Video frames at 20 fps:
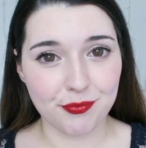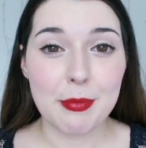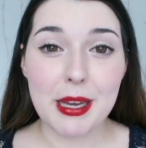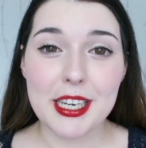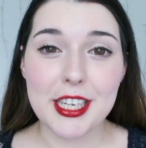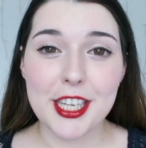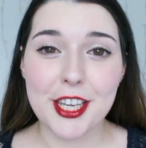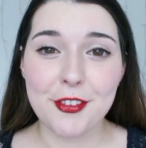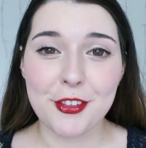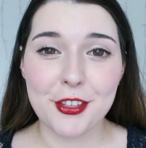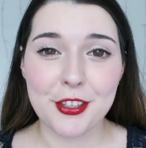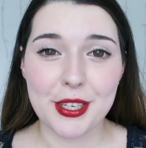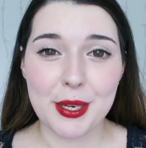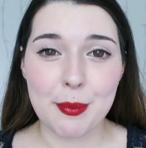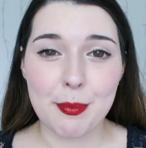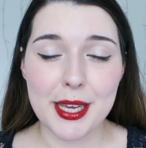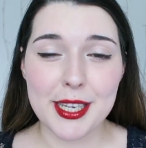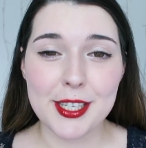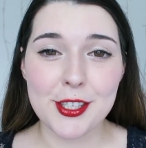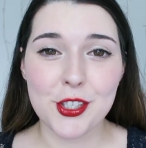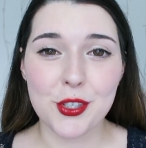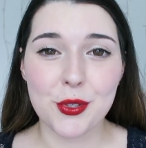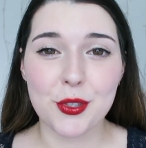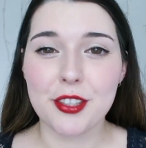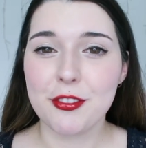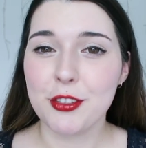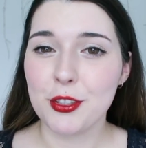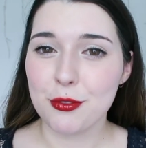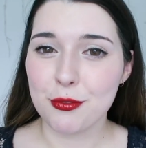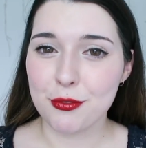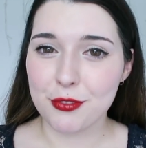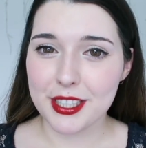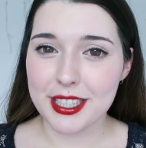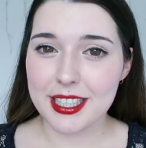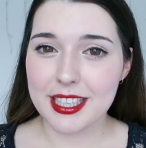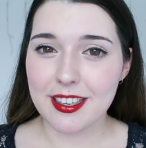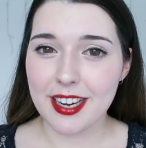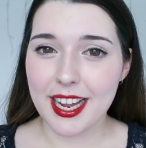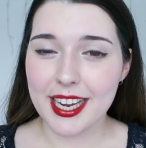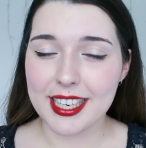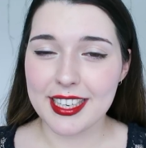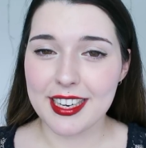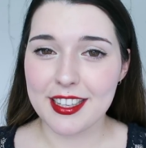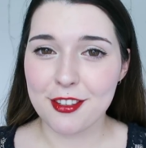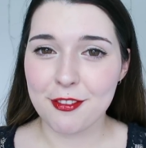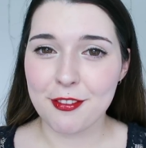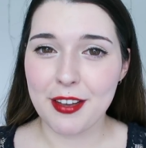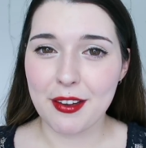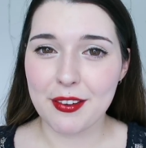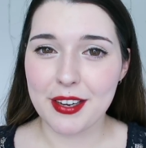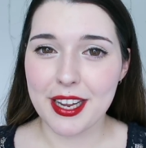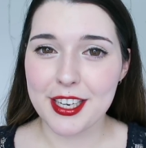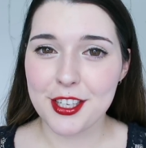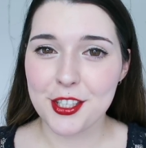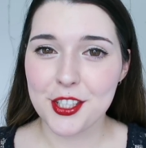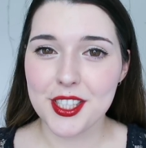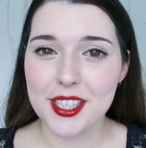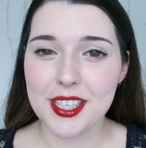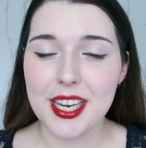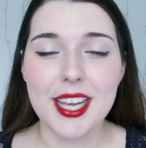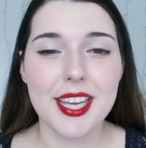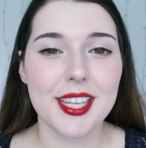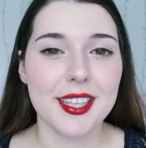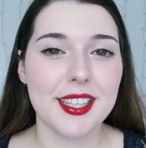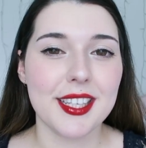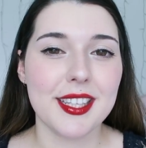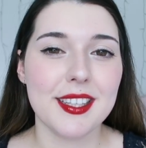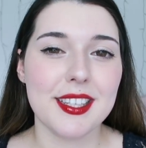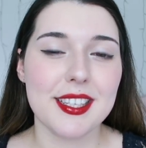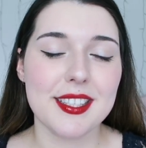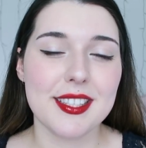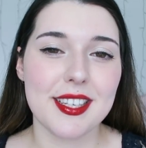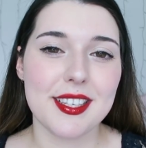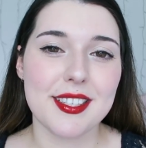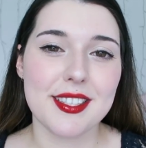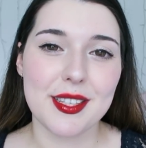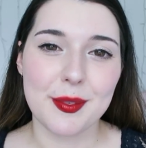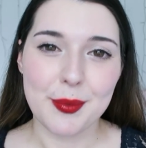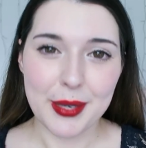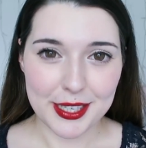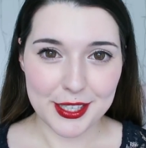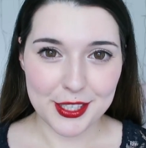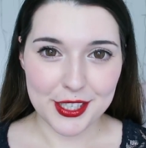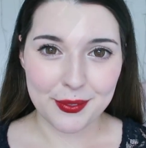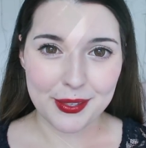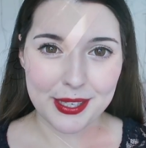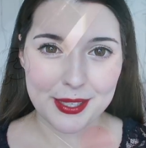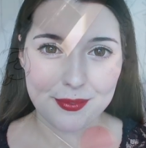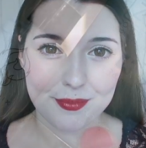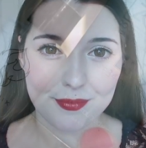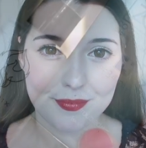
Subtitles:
But if you're in a pinch or if you really like another foundation, then this is the way to do it.